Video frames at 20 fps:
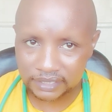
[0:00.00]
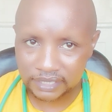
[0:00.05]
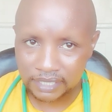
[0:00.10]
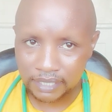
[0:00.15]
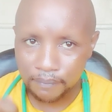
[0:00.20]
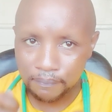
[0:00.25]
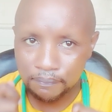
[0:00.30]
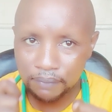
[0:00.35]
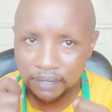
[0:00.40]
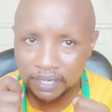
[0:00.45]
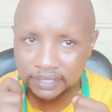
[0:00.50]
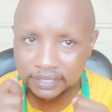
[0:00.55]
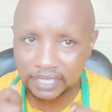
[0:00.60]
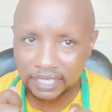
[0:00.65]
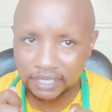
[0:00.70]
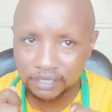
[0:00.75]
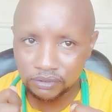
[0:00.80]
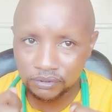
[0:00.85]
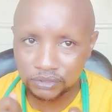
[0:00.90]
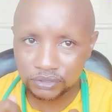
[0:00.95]
but
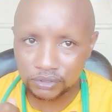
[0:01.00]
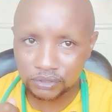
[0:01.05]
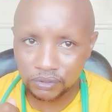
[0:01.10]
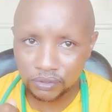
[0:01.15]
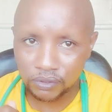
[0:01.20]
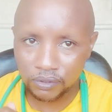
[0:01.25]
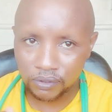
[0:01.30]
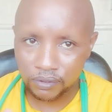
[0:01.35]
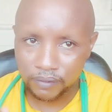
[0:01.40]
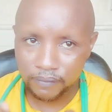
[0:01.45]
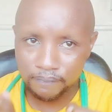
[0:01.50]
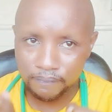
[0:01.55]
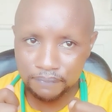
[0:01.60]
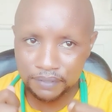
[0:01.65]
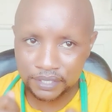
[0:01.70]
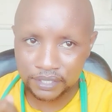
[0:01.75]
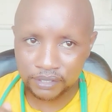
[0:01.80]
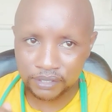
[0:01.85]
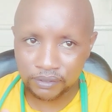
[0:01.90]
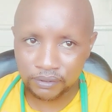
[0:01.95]
can also
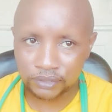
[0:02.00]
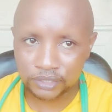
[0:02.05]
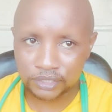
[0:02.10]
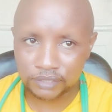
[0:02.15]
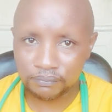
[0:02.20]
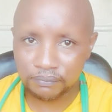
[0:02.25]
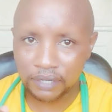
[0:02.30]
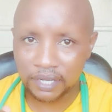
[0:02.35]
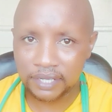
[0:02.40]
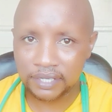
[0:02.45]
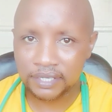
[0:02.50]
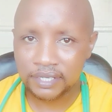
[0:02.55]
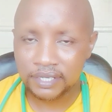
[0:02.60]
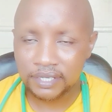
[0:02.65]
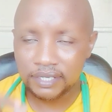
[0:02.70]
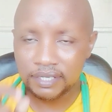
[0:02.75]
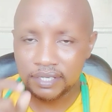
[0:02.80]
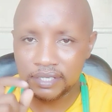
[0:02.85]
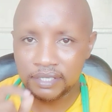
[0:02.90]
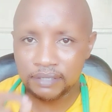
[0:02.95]
be caused by
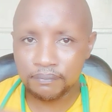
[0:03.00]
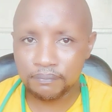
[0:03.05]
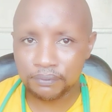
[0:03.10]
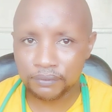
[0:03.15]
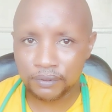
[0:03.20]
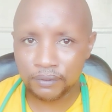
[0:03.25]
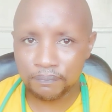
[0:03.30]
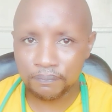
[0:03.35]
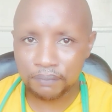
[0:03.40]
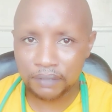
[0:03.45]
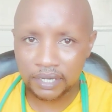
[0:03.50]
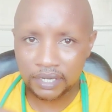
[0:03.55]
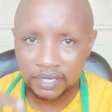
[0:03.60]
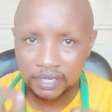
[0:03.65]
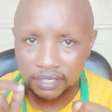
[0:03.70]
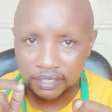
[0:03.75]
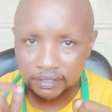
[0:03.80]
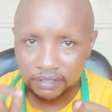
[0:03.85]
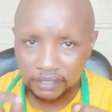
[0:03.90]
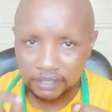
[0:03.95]
improper
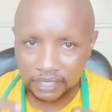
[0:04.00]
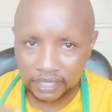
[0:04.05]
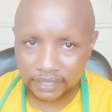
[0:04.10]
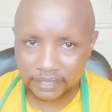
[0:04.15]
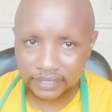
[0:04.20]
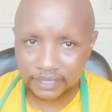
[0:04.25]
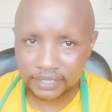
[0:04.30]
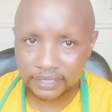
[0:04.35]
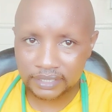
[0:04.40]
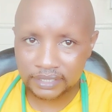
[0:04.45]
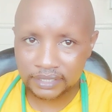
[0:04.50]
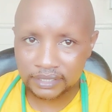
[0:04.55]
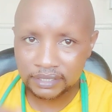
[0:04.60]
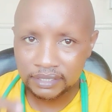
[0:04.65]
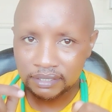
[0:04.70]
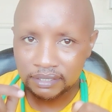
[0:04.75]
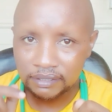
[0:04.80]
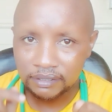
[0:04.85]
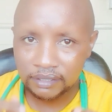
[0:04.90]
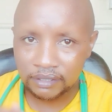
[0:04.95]
handling
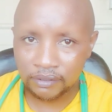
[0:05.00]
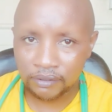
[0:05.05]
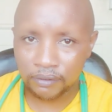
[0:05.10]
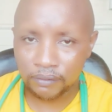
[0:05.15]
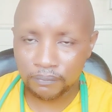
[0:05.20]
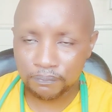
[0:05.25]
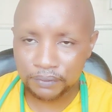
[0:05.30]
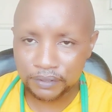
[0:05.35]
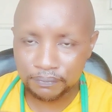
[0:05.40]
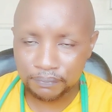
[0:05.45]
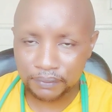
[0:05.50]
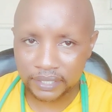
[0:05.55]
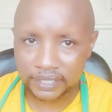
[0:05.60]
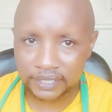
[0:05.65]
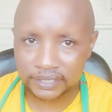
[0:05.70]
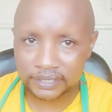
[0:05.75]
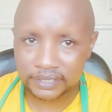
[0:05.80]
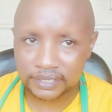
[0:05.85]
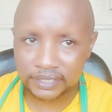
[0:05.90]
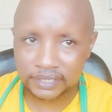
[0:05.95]
or
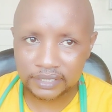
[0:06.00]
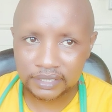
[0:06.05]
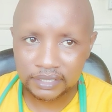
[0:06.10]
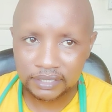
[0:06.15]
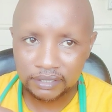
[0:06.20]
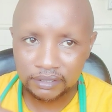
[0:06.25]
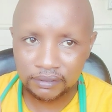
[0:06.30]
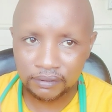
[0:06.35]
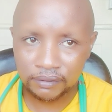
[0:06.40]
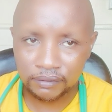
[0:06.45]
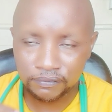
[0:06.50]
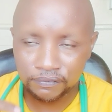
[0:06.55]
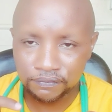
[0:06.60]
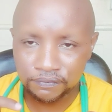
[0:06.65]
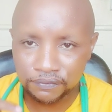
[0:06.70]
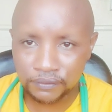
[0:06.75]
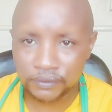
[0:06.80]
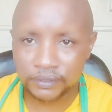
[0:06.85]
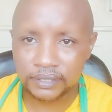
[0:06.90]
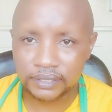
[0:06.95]
preparation of
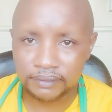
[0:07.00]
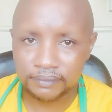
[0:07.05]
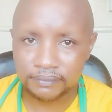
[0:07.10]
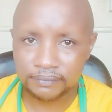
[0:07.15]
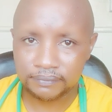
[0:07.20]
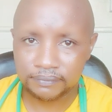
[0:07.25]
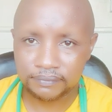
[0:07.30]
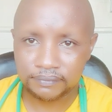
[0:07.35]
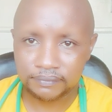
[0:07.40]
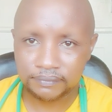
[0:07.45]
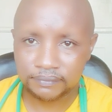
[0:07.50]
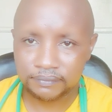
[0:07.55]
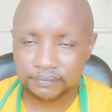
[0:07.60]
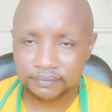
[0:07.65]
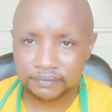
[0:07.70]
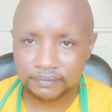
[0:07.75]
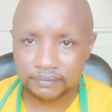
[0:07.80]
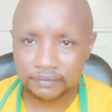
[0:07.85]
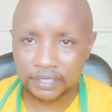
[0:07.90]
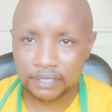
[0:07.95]
food.
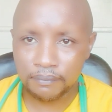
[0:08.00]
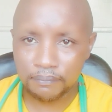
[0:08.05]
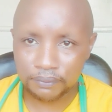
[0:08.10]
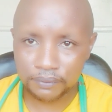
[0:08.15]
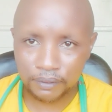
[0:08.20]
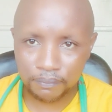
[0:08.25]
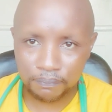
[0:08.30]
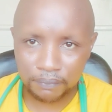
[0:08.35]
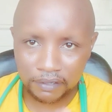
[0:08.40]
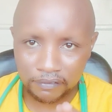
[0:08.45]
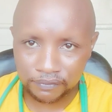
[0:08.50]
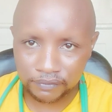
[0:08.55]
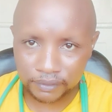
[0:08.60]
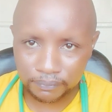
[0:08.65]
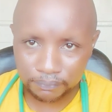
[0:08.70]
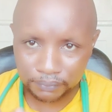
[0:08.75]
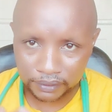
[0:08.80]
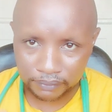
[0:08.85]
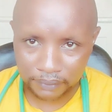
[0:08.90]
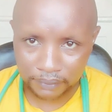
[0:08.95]
Improper food
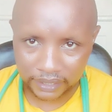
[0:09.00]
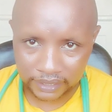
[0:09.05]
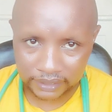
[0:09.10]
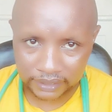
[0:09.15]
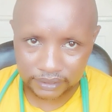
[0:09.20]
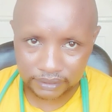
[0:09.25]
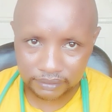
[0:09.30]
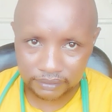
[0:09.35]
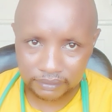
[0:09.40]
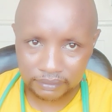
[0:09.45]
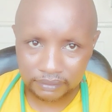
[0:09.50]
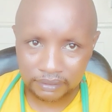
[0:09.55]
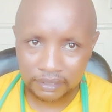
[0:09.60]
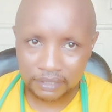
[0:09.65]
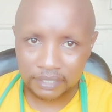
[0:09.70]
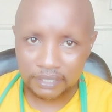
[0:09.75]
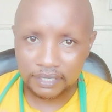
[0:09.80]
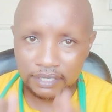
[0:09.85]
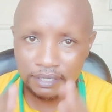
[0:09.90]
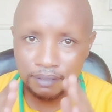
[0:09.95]
preparation,
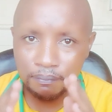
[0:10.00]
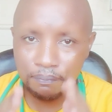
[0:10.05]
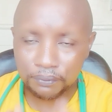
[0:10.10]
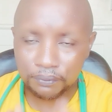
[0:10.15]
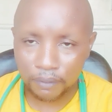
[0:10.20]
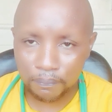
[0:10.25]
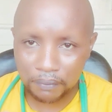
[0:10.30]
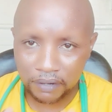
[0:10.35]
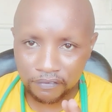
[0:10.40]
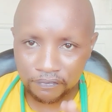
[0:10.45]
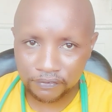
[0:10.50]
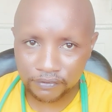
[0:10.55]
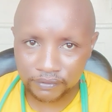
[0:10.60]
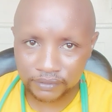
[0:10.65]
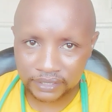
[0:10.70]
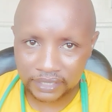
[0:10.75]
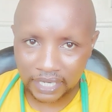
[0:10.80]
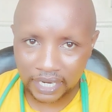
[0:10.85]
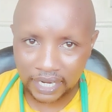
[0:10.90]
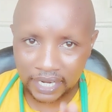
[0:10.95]
improper
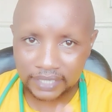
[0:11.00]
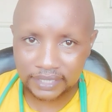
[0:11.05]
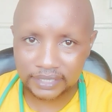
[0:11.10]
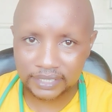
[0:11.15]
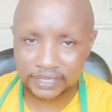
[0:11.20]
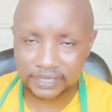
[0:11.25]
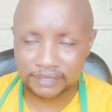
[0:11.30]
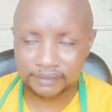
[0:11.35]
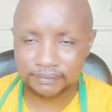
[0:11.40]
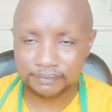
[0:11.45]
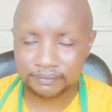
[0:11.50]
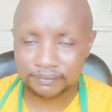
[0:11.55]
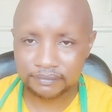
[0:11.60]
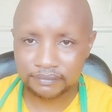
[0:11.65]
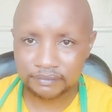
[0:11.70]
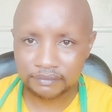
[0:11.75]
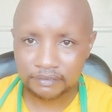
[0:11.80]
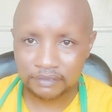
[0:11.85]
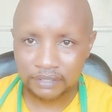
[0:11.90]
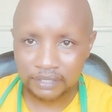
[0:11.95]
food handling.
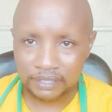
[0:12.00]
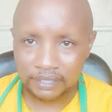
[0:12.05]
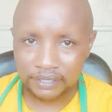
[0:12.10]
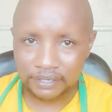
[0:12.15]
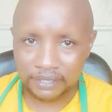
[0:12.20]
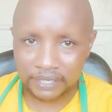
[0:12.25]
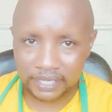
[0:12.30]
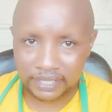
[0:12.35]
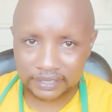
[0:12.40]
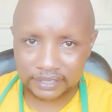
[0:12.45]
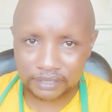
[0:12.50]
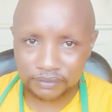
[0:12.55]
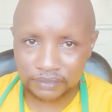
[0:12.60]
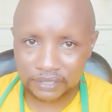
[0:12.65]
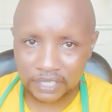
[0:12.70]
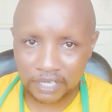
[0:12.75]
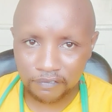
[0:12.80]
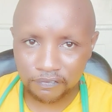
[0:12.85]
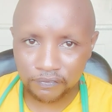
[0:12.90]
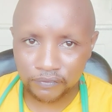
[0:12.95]
Next, we
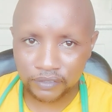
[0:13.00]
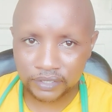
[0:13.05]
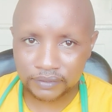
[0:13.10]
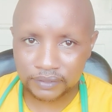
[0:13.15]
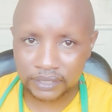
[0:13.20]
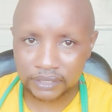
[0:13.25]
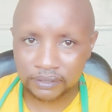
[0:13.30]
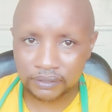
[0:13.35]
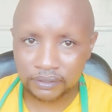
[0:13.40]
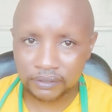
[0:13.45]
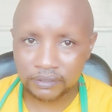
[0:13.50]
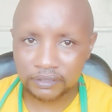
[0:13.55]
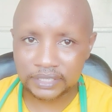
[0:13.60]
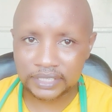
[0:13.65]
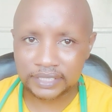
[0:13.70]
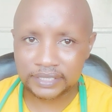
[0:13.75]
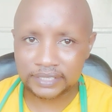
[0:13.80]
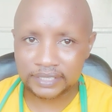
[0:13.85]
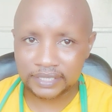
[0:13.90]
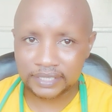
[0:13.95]
have what we call
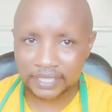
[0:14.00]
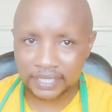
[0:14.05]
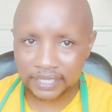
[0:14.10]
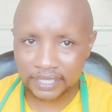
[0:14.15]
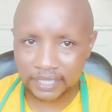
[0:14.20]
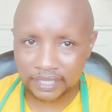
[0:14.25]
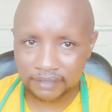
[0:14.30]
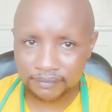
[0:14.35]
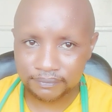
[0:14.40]
Trichinella.